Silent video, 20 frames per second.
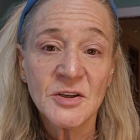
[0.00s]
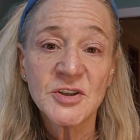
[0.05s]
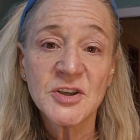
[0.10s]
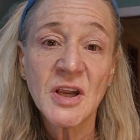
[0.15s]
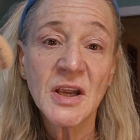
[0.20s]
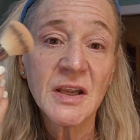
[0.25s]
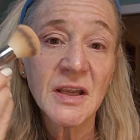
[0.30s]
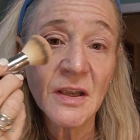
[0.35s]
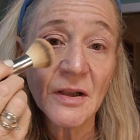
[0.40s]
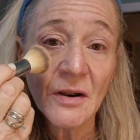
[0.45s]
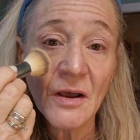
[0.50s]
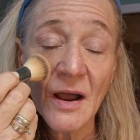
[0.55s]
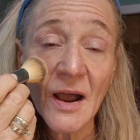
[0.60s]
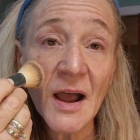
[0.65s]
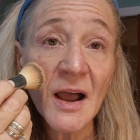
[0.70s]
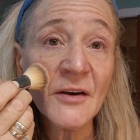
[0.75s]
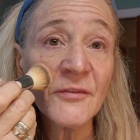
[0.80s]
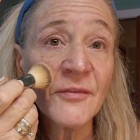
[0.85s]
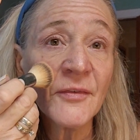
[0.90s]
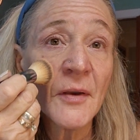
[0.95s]
Shake it
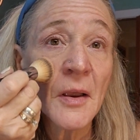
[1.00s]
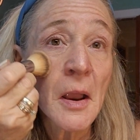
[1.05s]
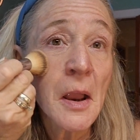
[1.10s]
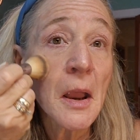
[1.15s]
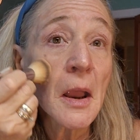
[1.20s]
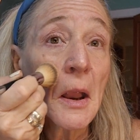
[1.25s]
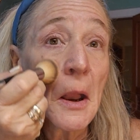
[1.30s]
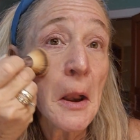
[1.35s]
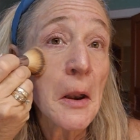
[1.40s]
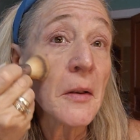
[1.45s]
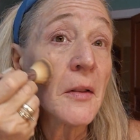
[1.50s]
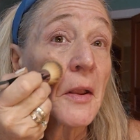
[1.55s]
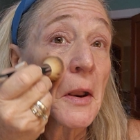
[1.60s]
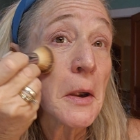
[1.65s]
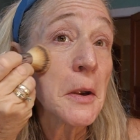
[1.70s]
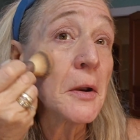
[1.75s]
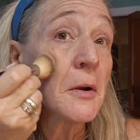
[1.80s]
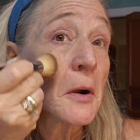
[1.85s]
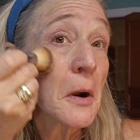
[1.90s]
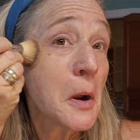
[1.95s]
off, and
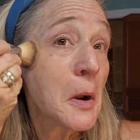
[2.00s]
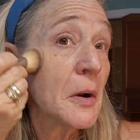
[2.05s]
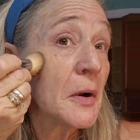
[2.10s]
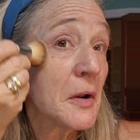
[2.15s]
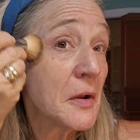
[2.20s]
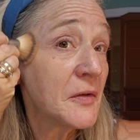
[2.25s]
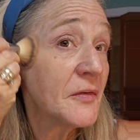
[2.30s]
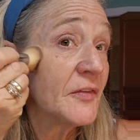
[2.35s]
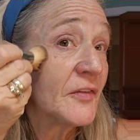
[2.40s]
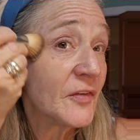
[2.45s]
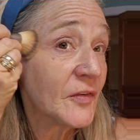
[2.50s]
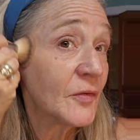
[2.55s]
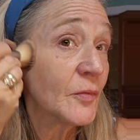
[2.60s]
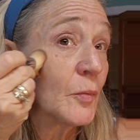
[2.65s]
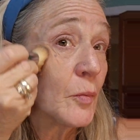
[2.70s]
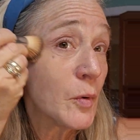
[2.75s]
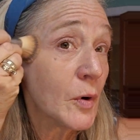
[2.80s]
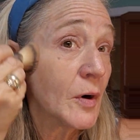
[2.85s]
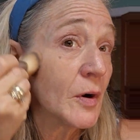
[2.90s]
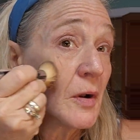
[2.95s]
then you're gonna
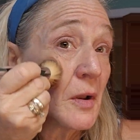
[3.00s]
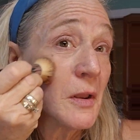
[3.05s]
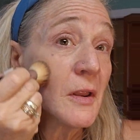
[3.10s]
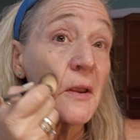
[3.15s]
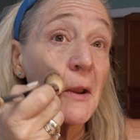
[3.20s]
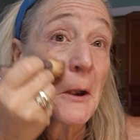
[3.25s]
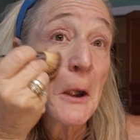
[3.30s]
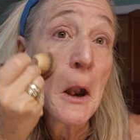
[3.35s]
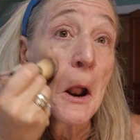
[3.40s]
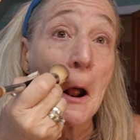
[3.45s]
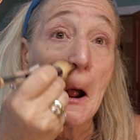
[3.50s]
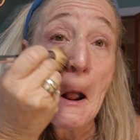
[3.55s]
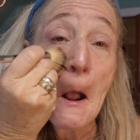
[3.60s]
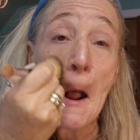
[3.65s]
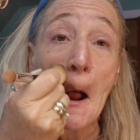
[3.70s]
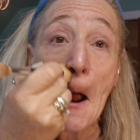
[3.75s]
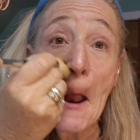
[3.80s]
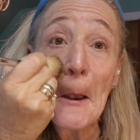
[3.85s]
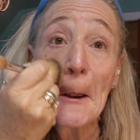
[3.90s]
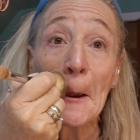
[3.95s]
swirl it
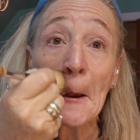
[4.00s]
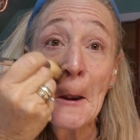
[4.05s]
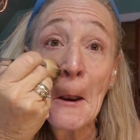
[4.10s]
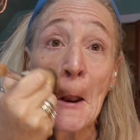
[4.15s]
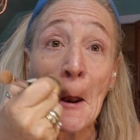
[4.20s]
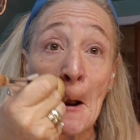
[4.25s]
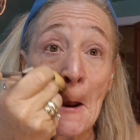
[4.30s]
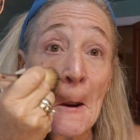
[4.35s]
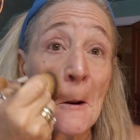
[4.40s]
on.